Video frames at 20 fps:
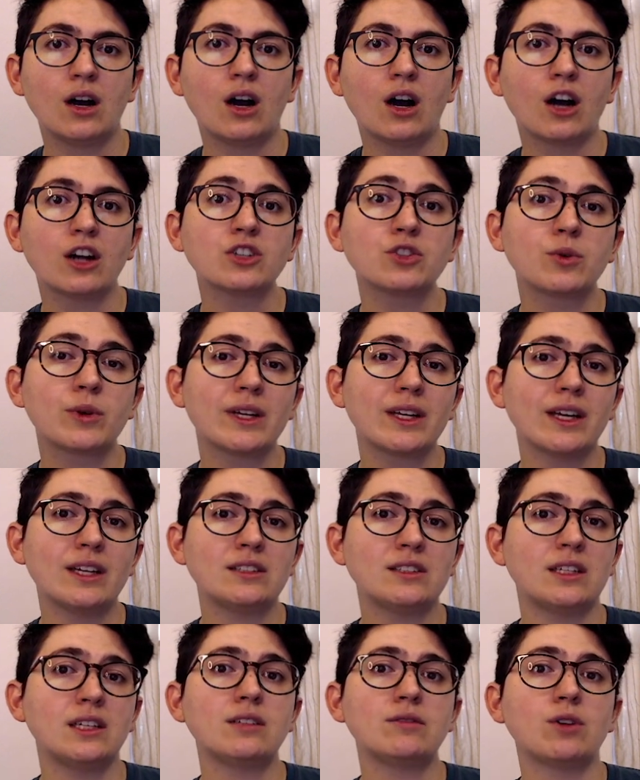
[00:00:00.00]
Our
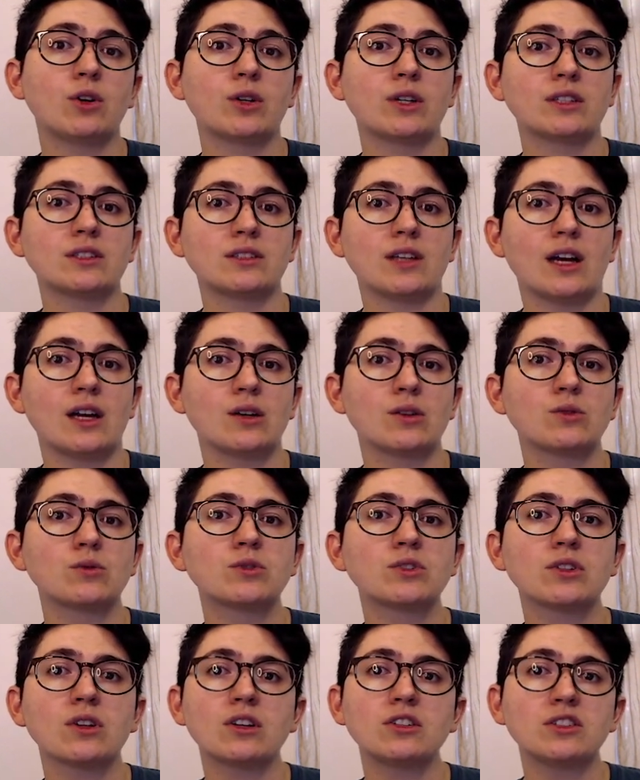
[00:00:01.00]
2018 voting site
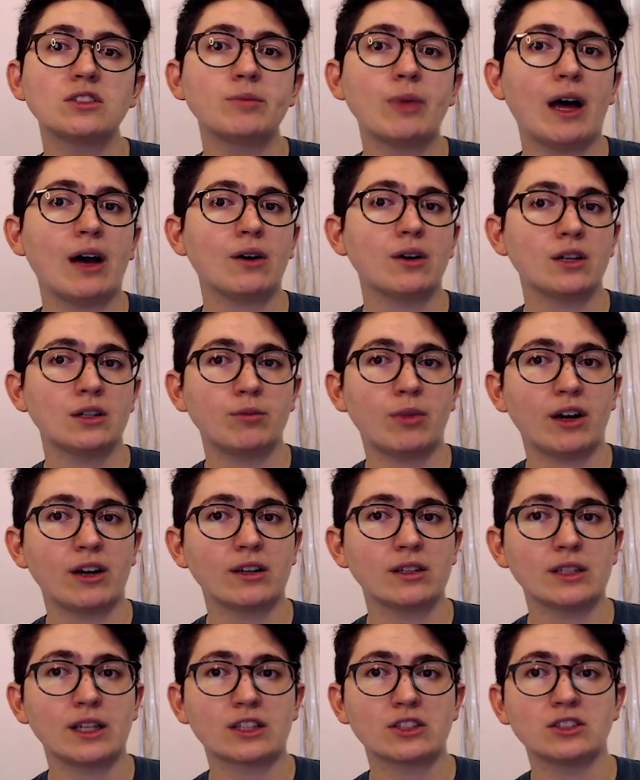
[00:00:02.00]
was largely powered by our
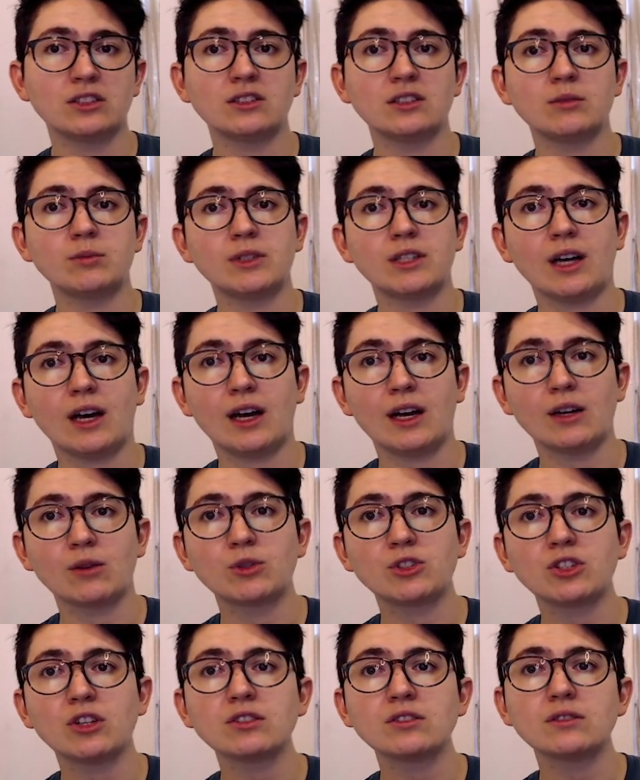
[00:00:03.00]
Elections API,
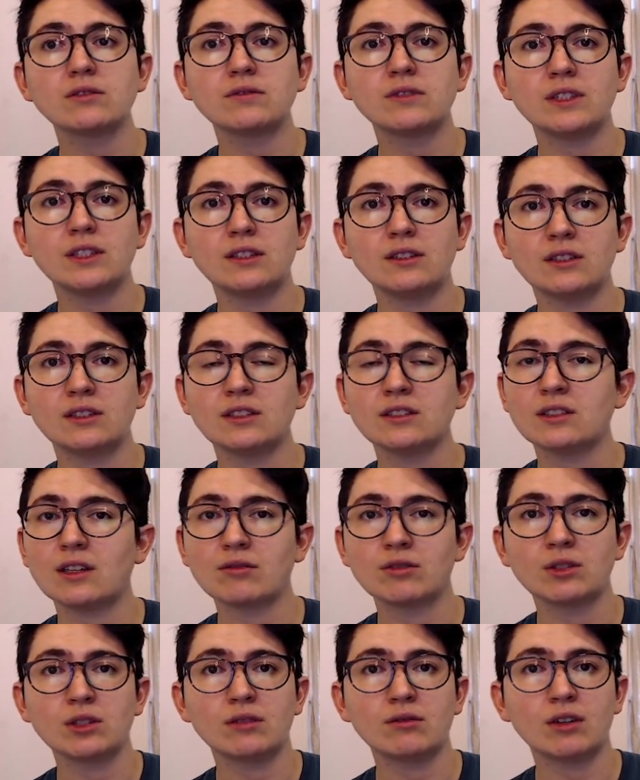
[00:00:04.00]
which also feeds into
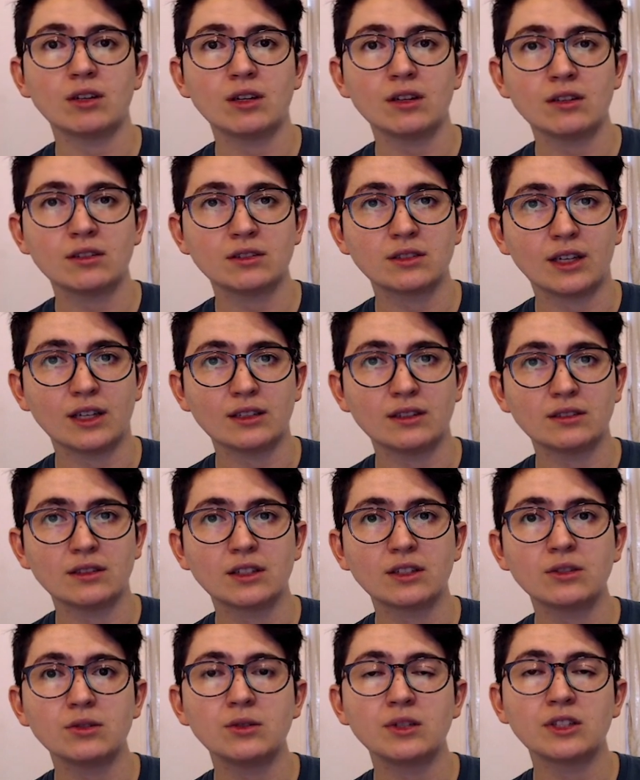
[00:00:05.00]
several of our other sites,
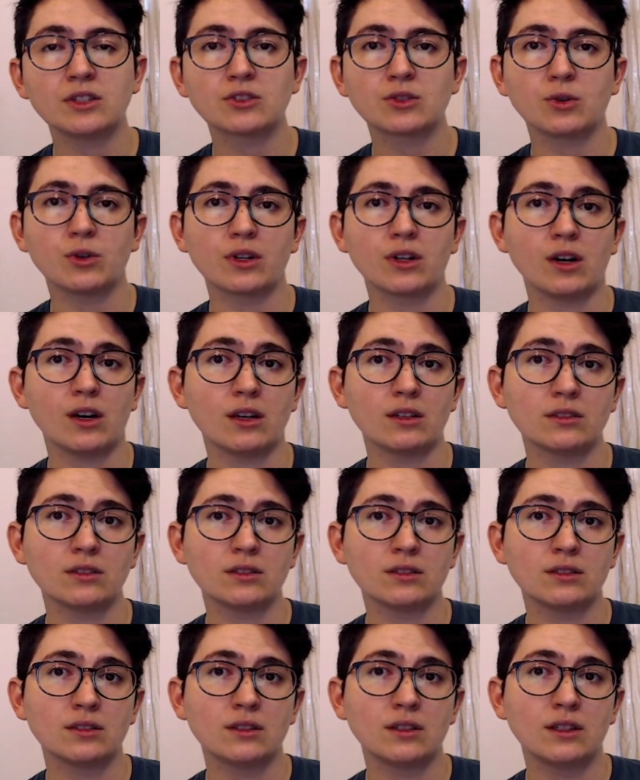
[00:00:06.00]
including
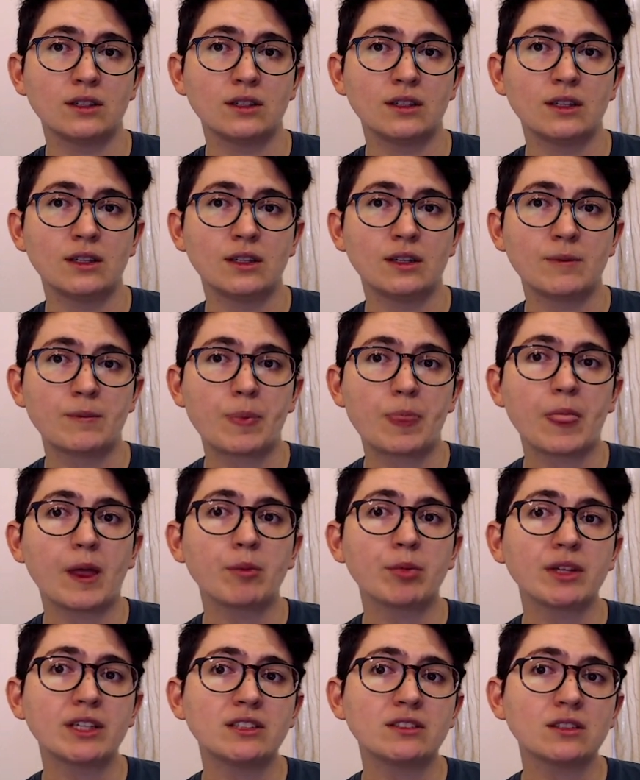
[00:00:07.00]
scorecards. A
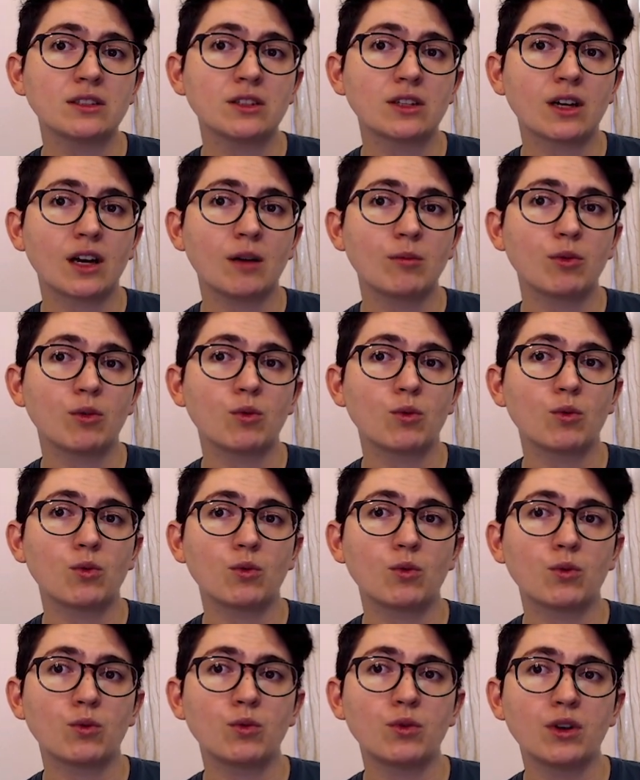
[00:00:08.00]
place to look up
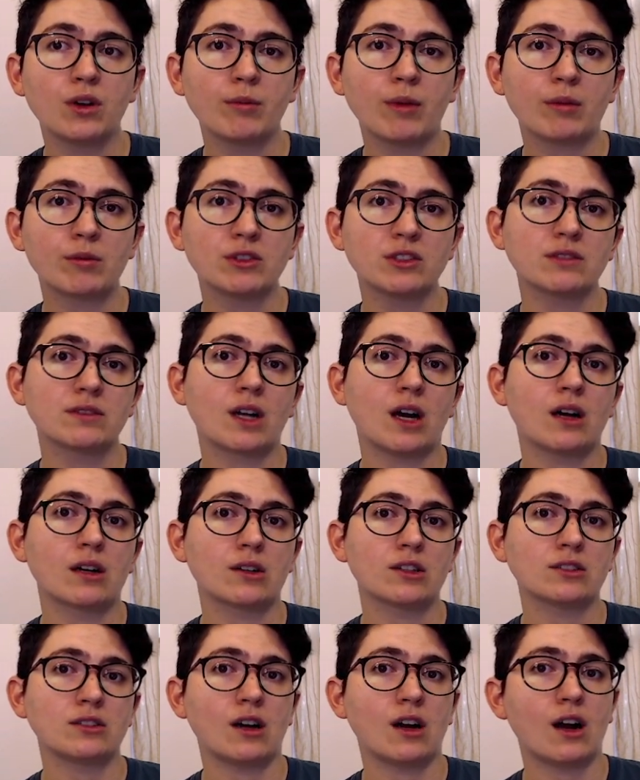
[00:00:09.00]
who your members of
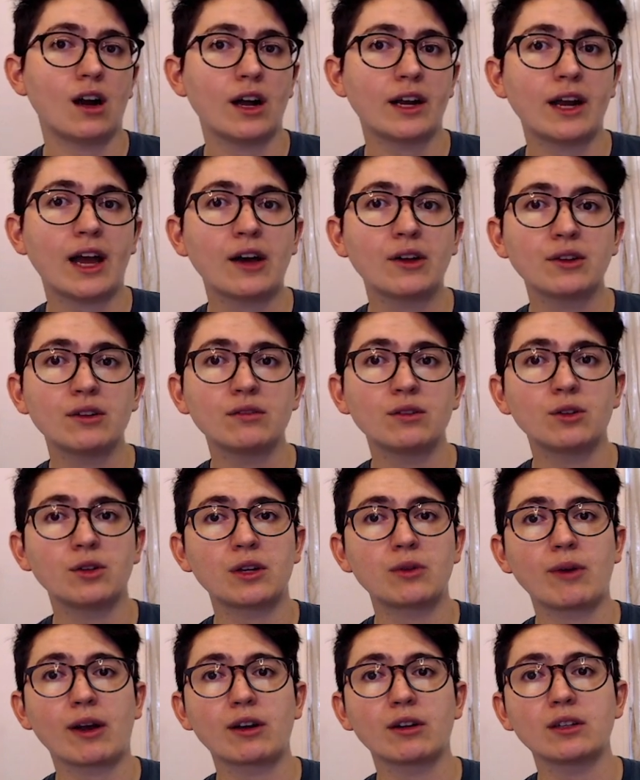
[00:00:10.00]
Congress are and how their voting
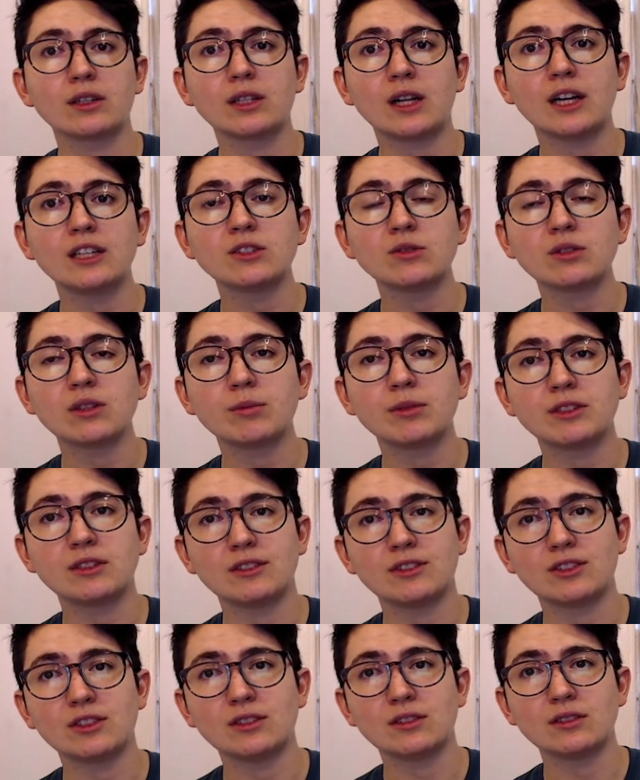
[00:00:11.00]
record aligns with the
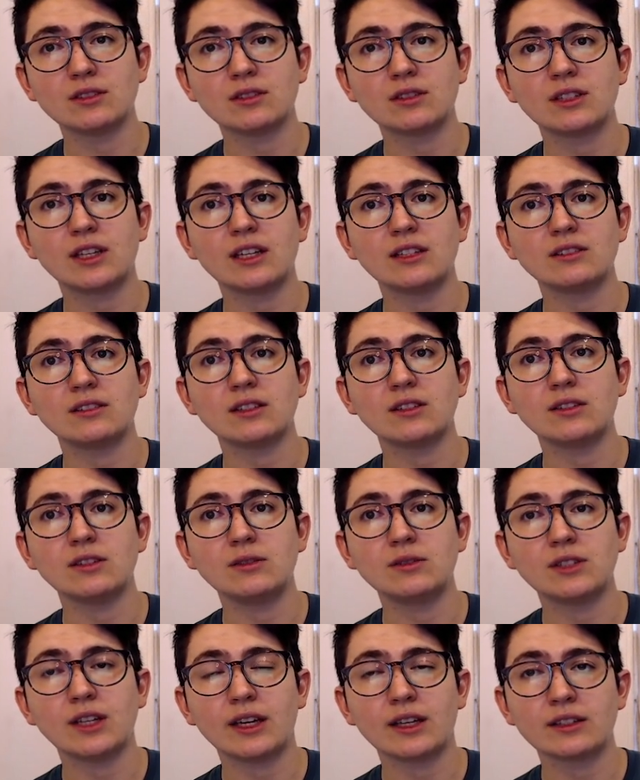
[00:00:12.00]
positions the ACLU
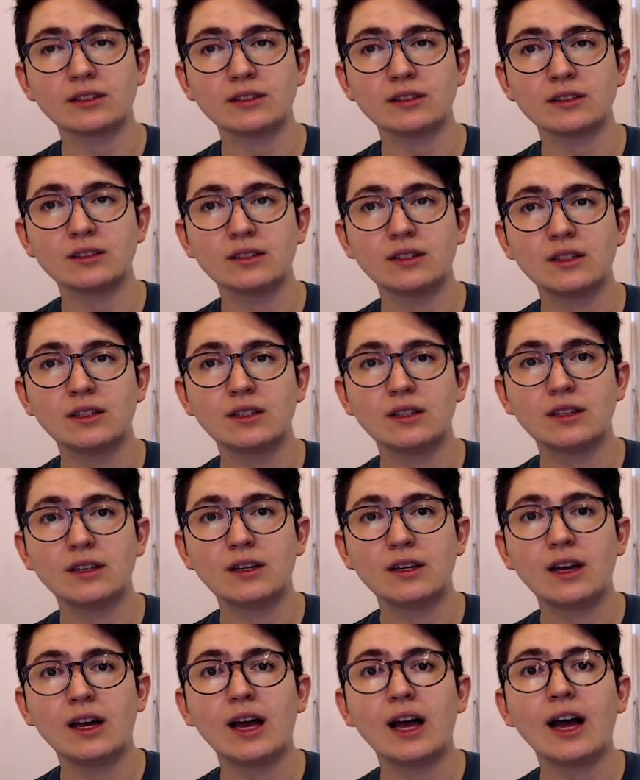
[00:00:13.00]
takes.
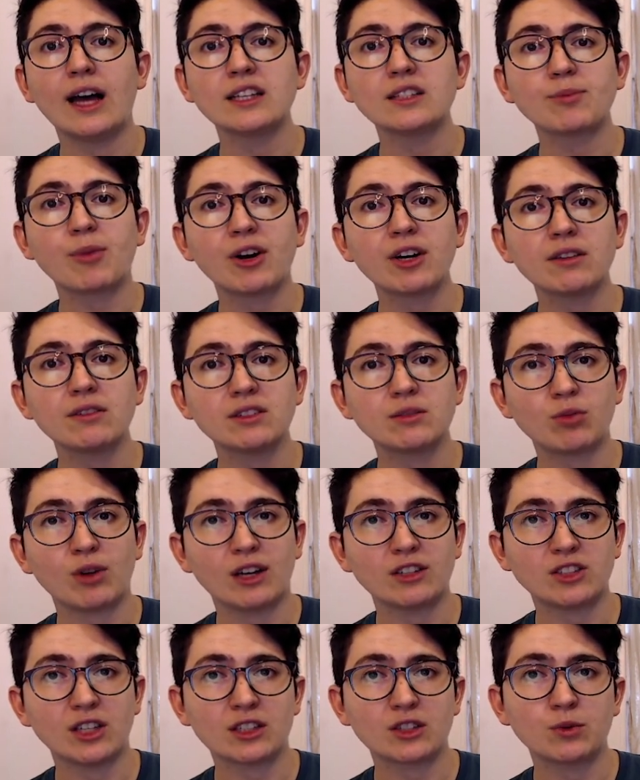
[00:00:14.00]
As part of this
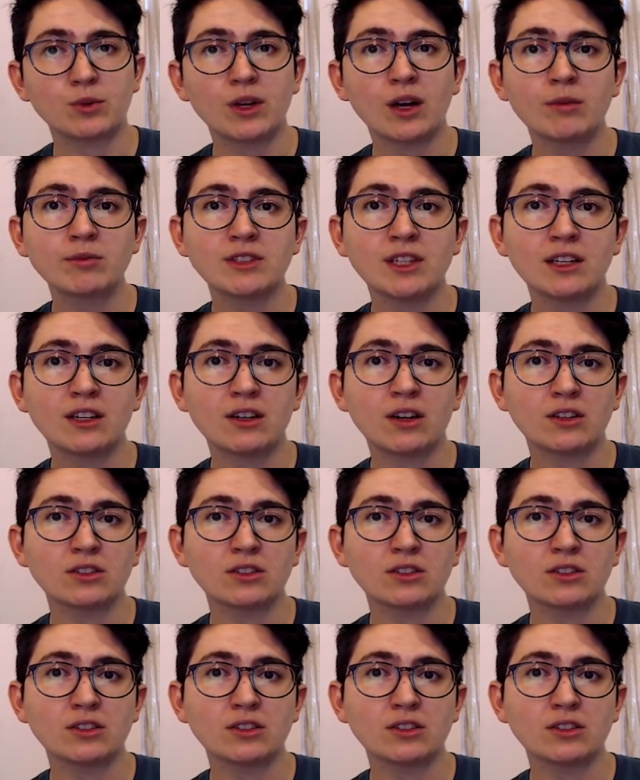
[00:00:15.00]
project, we updated our